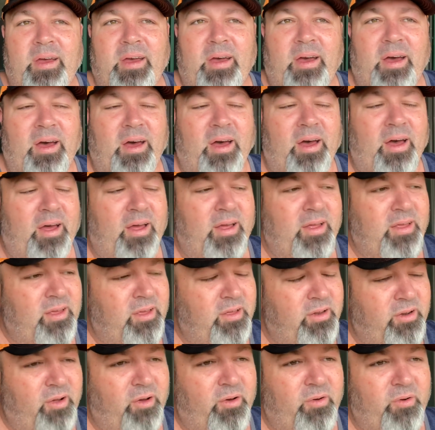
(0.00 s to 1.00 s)

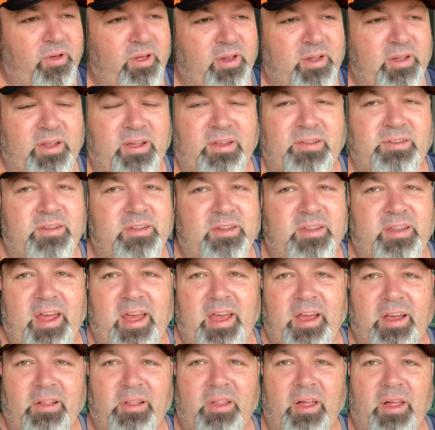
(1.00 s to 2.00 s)
It doesn't
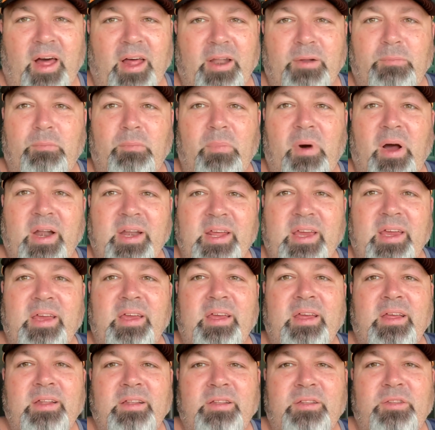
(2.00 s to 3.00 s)
take a lot of money
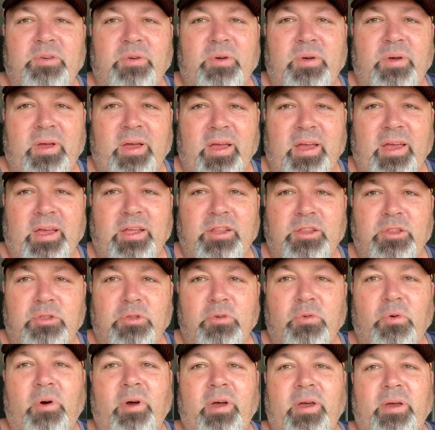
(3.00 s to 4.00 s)
to
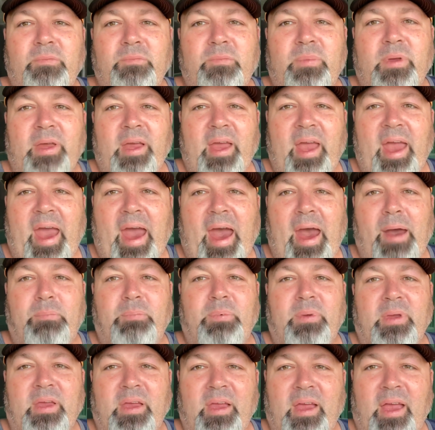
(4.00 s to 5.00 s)
enjoy and be
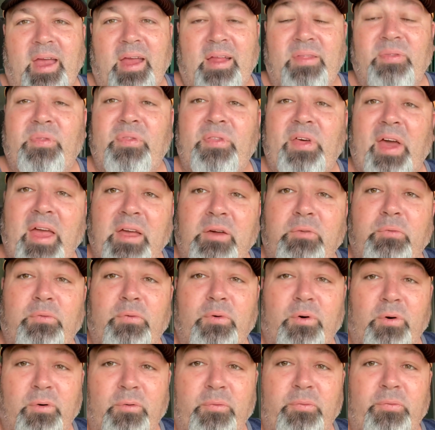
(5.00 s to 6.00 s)
happy and
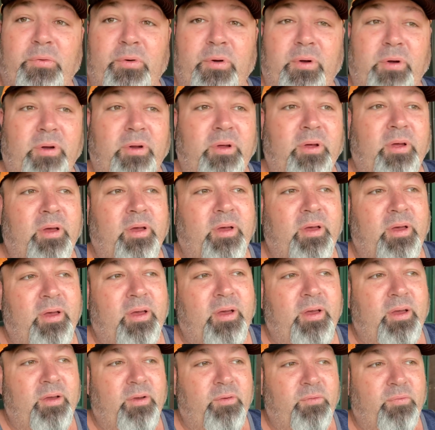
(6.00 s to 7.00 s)
thankful for
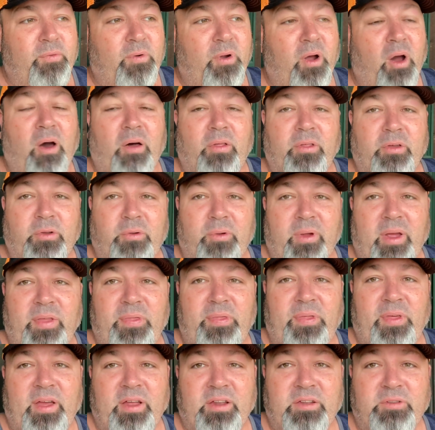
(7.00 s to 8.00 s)
all the great
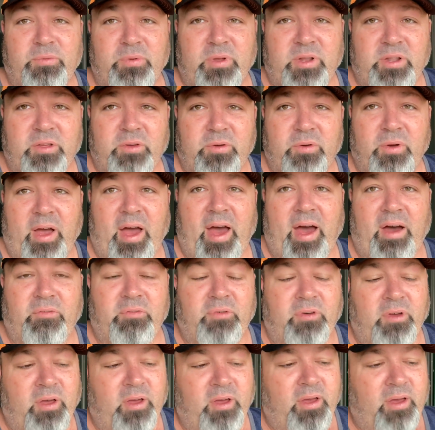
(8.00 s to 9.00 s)
things we do have.
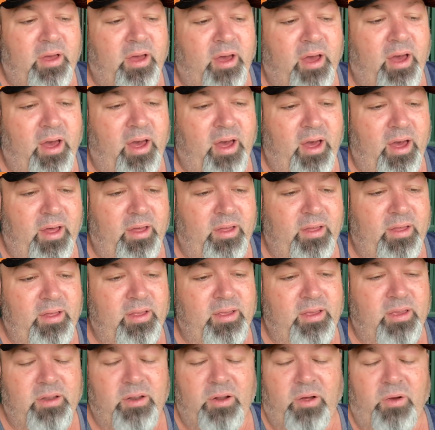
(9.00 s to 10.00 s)

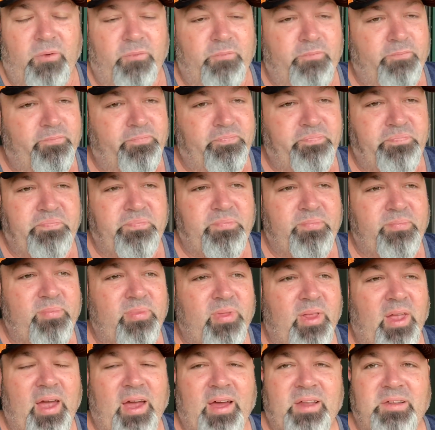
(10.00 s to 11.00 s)

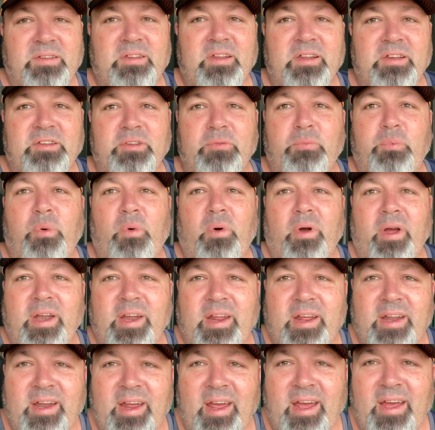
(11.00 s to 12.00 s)
As
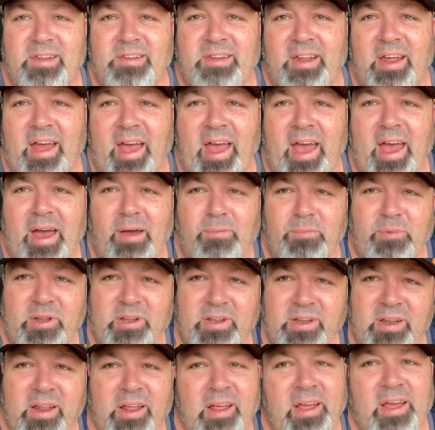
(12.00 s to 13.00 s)
disappointed as I am
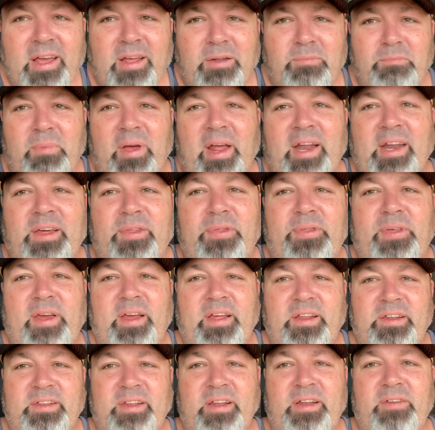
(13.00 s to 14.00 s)
in many
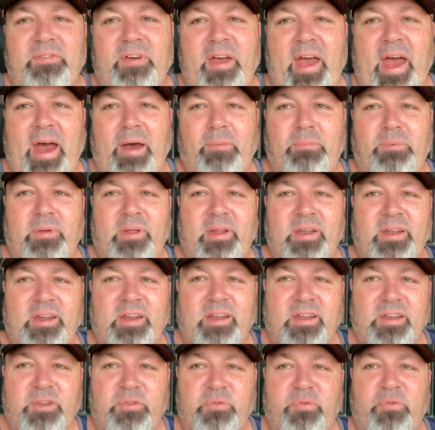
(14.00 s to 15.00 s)
things that have happened, and
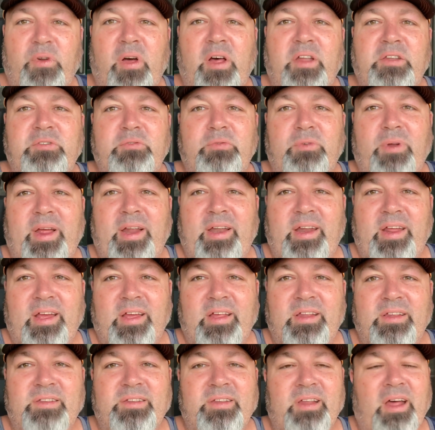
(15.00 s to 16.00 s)
as frustrating
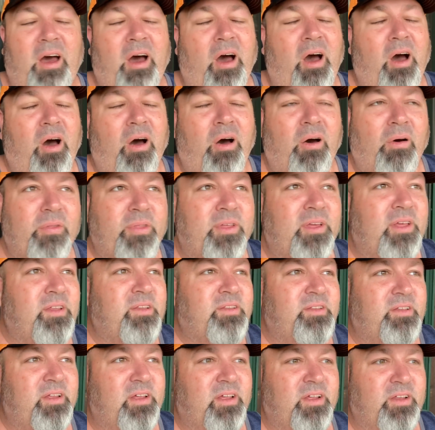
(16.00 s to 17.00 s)
as all
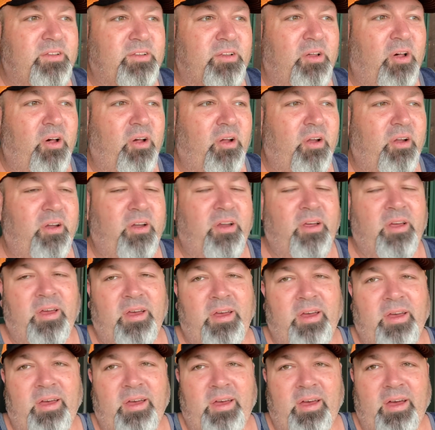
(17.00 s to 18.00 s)
these things are,
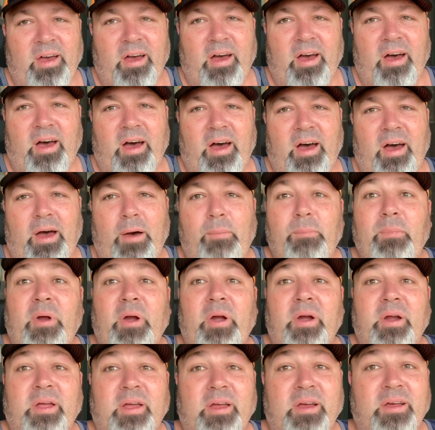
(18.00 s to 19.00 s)

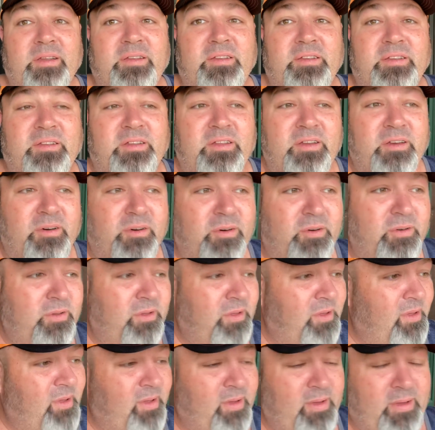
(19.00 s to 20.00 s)
America is still
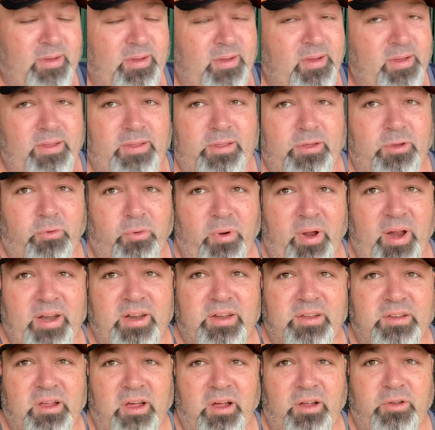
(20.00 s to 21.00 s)
the
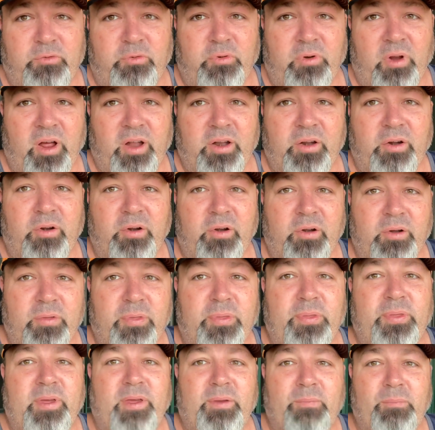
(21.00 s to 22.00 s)
greatest country on
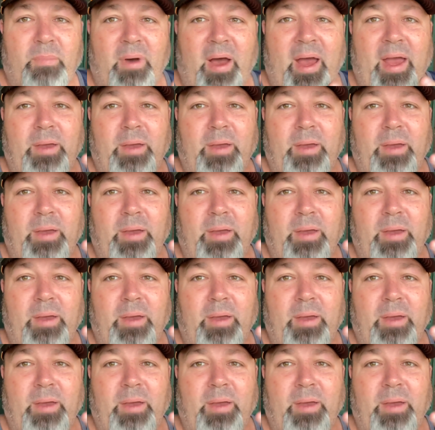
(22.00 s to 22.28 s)
earth, in my